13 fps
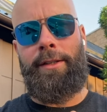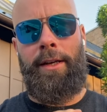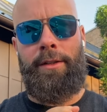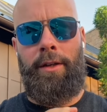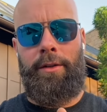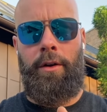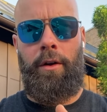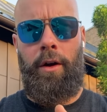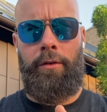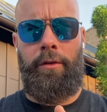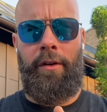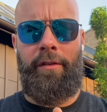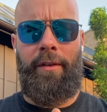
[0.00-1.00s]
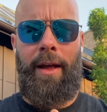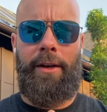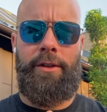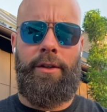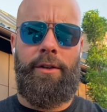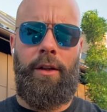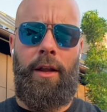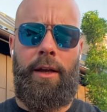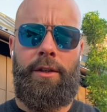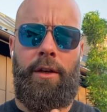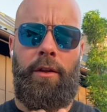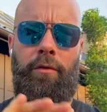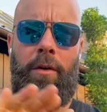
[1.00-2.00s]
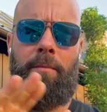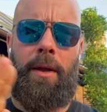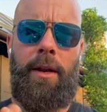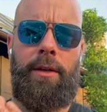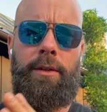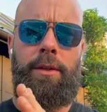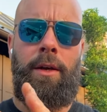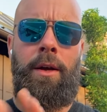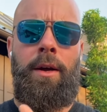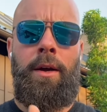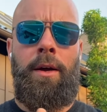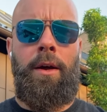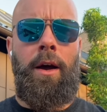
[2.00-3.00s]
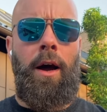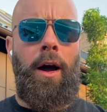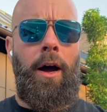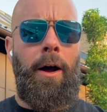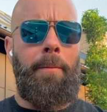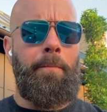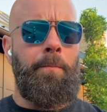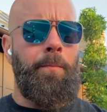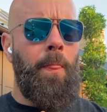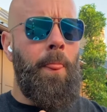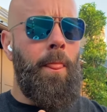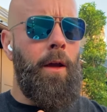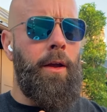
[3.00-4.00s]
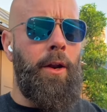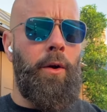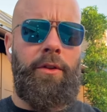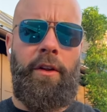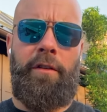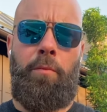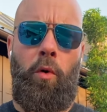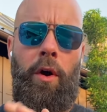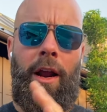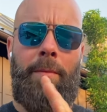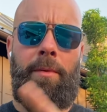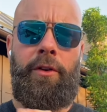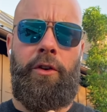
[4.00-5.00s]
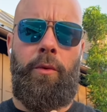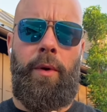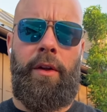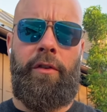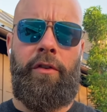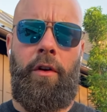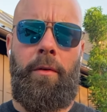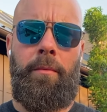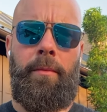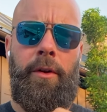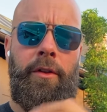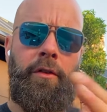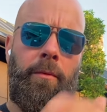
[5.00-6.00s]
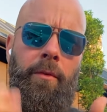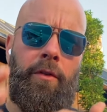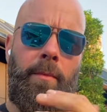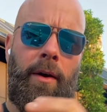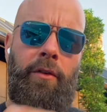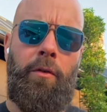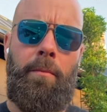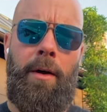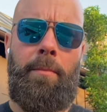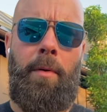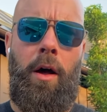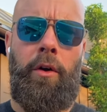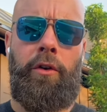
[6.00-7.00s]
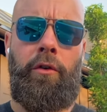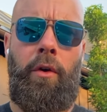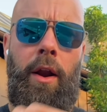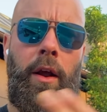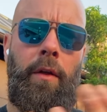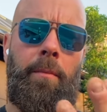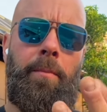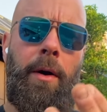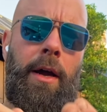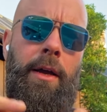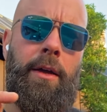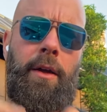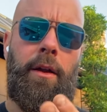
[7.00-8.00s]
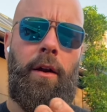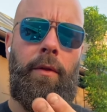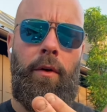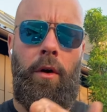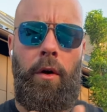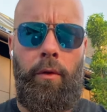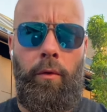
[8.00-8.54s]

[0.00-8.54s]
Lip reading: test. That's 100 snatches in less than 3 minutes. At this point, I've been doing some extra metabolic training on the bike and on the